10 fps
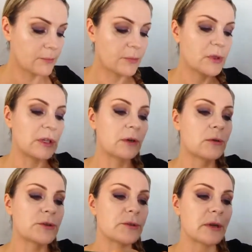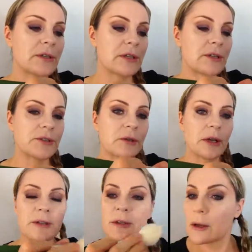But then of course you can take just the
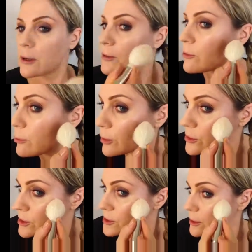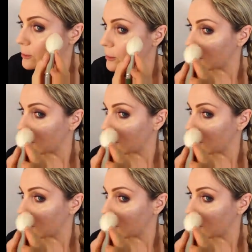lightest color if you want just a